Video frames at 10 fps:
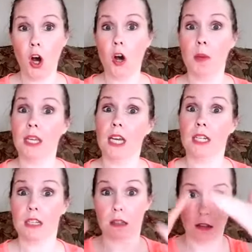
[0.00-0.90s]
oh my
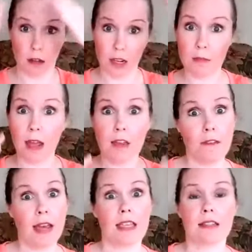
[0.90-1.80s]
goodness, look at my
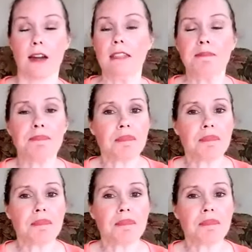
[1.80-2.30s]
face, right?